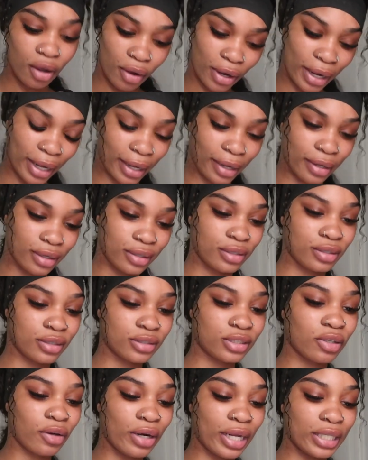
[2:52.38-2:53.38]
okay
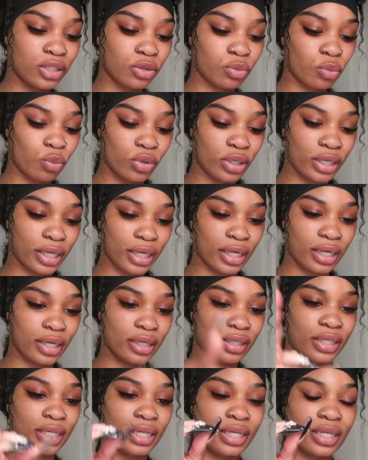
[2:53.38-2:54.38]
so that's
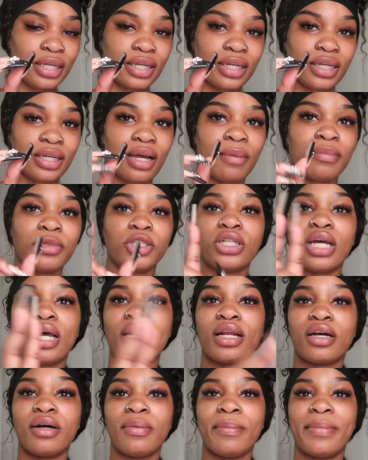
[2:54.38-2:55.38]
one then i'm gonna try
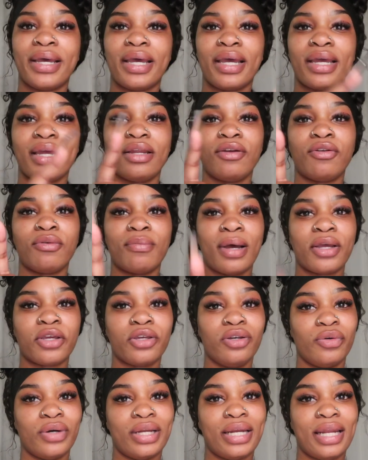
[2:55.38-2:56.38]
to come back and do my
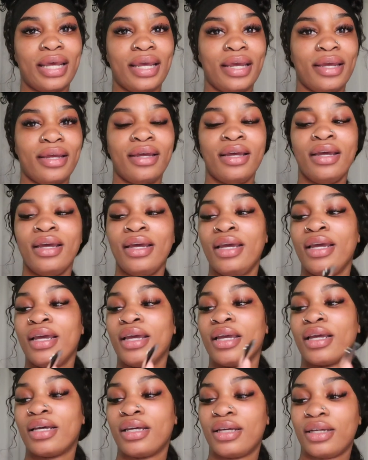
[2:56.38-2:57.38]
q&a
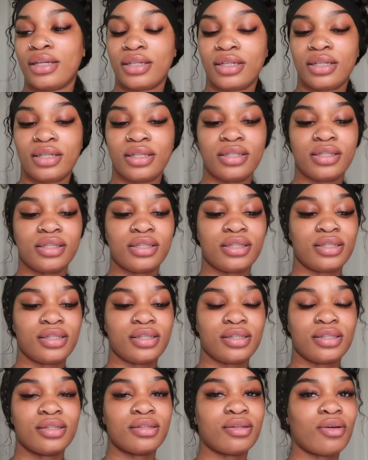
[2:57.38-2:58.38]
because
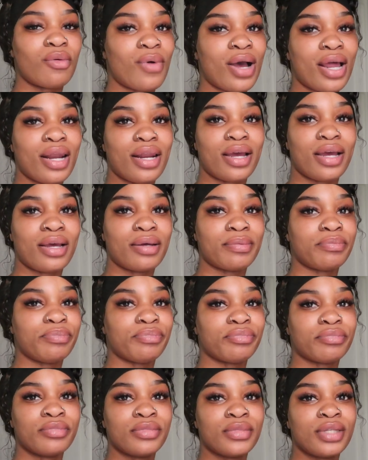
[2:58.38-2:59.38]
why not
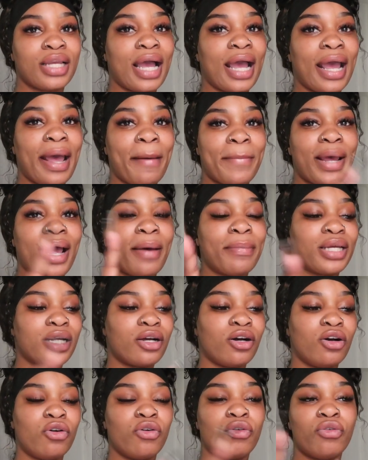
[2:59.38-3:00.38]
I've, I've been
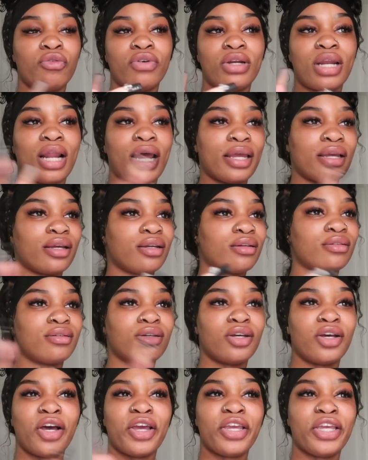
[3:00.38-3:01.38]
gone for like
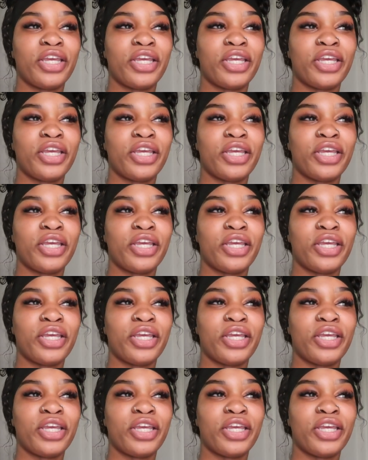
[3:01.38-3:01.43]
a